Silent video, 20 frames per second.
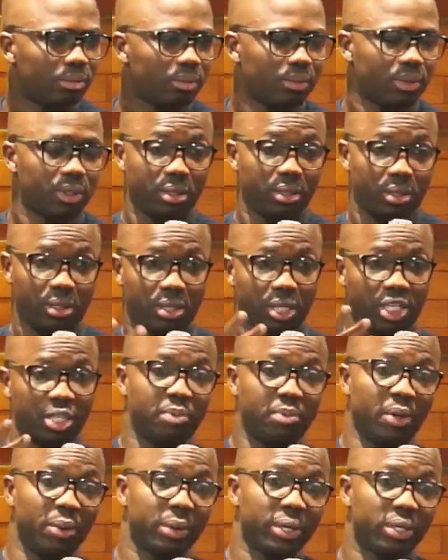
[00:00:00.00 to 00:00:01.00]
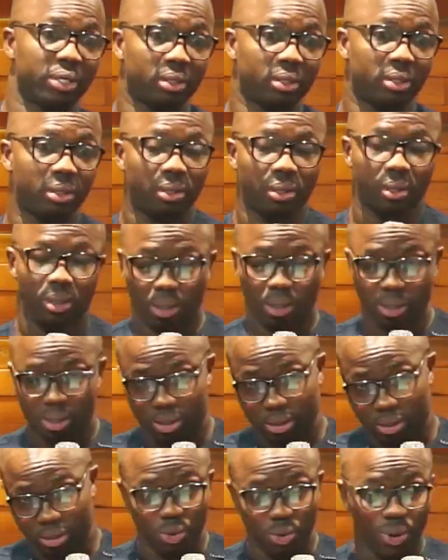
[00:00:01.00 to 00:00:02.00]
It's a spirit.
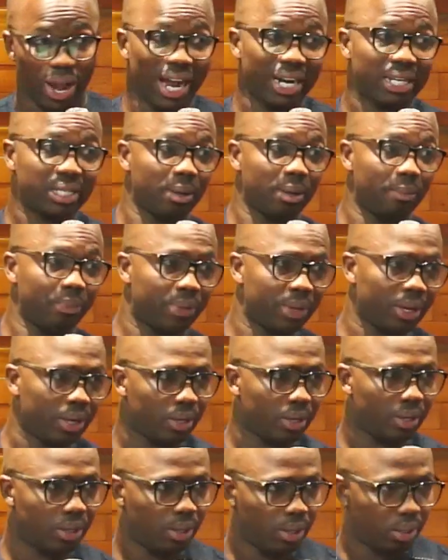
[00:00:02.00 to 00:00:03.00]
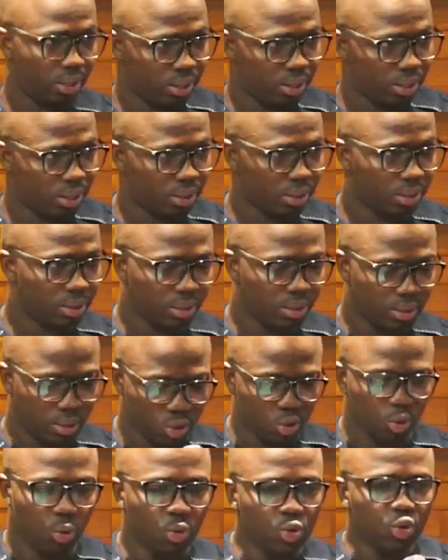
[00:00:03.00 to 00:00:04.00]
You heard something. You,
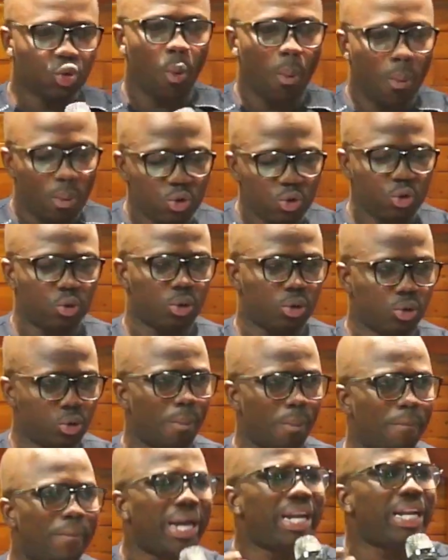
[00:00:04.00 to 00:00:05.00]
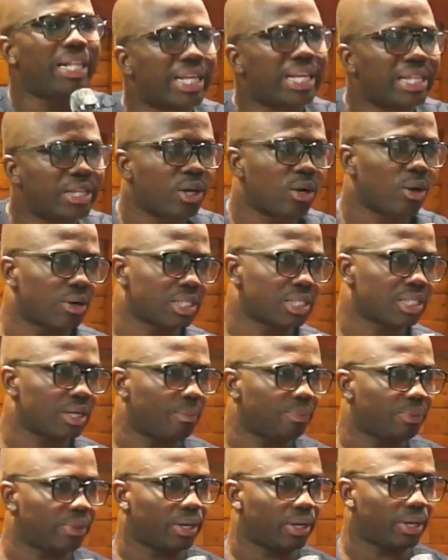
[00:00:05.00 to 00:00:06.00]
you, you, you meditated on something.
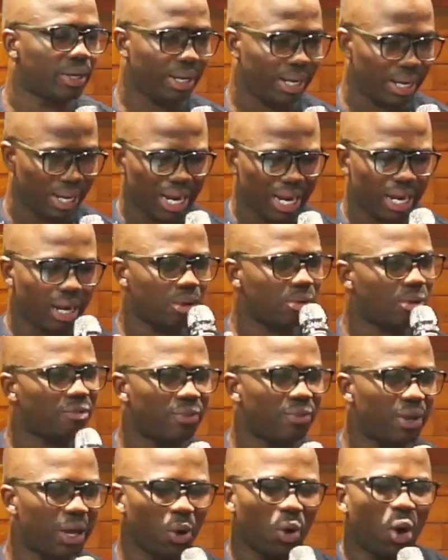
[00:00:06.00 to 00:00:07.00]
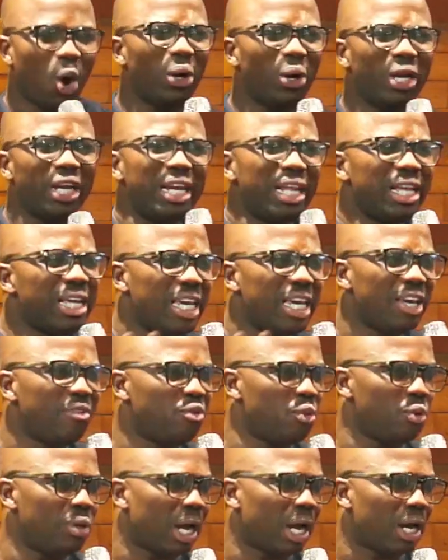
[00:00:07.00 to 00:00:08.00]
And now you have. God didn't give you
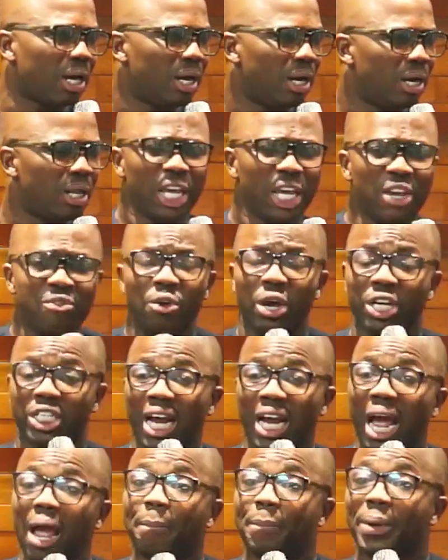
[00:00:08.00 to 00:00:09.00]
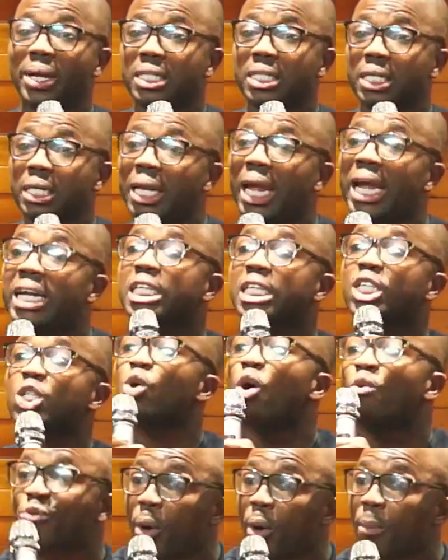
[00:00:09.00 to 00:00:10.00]
that. If you're a shy person, it is not
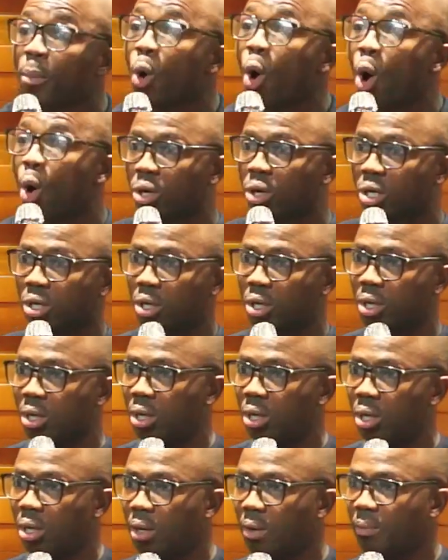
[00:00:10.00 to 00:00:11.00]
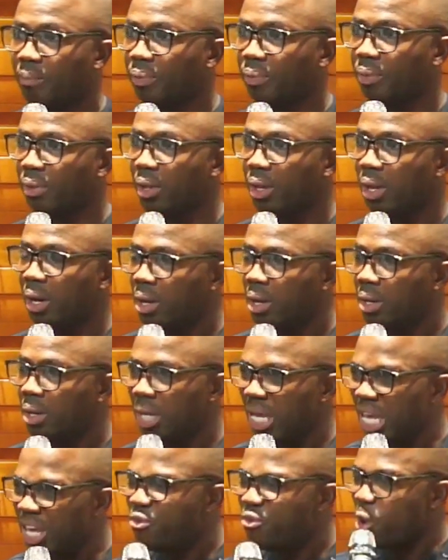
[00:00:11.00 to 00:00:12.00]
from God.
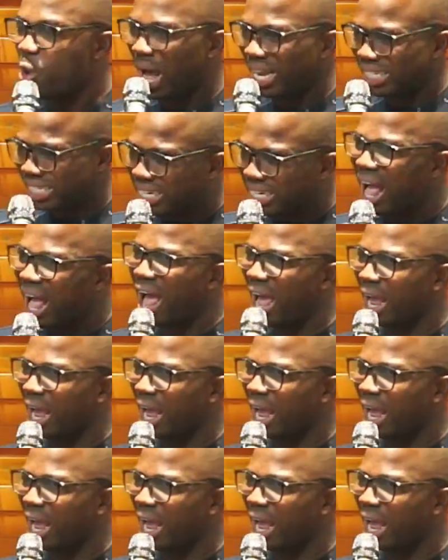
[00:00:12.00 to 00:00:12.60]
If you are shy,